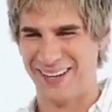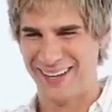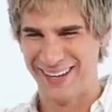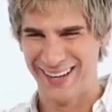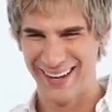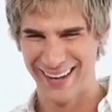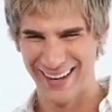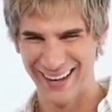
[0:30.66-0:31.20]

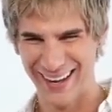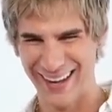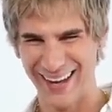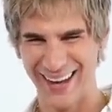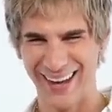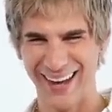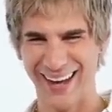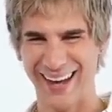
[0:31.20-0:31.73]
Oh, okay.
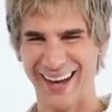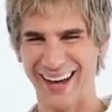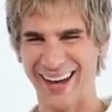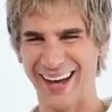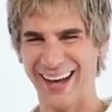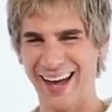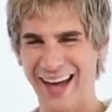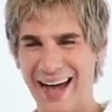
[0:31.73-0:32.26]

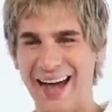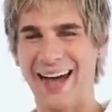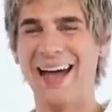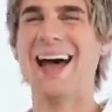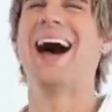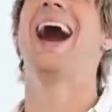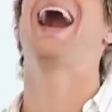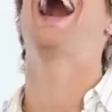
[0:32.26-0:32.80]
So I